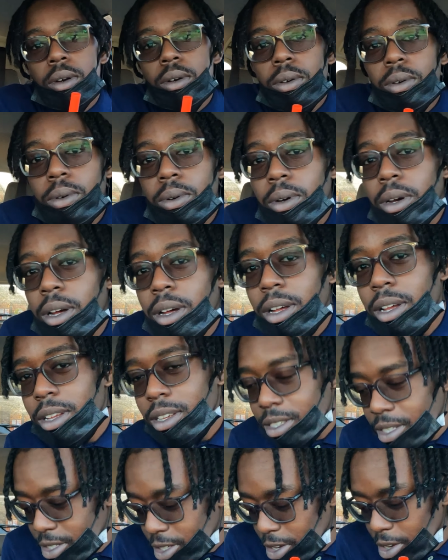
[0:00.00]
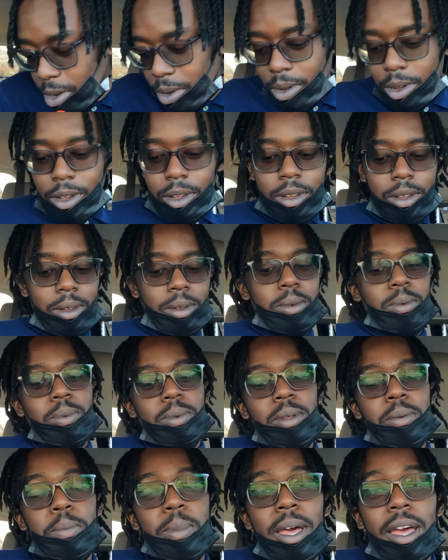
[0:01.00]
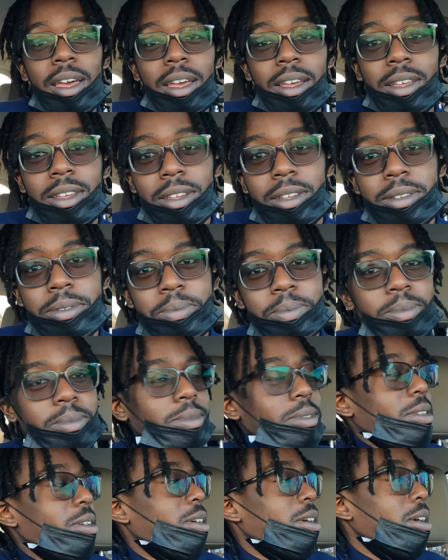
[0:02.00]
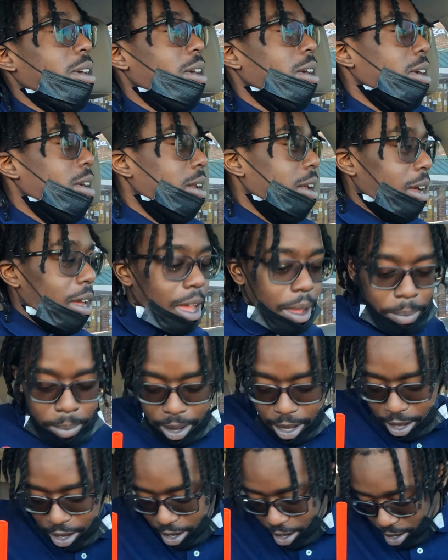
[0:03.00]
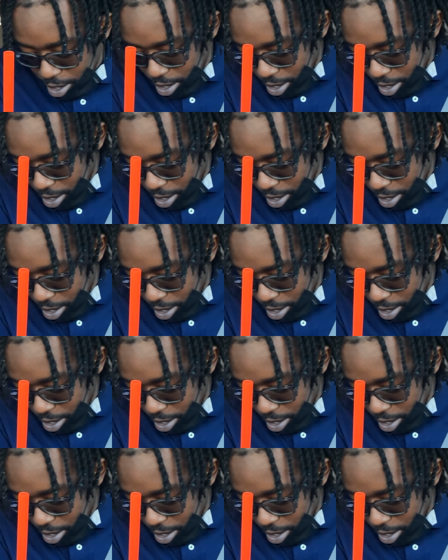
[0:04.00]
Oh, so we back. I got my